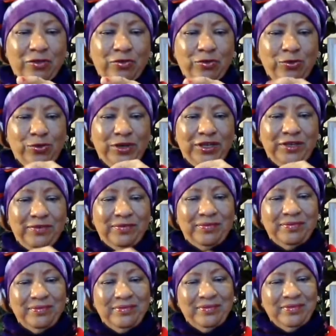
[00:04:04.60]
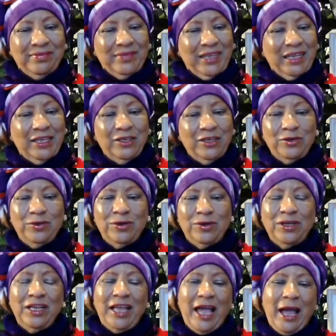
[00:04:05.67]
threw it into her
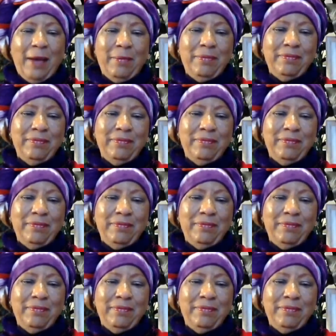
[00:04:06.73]
lap.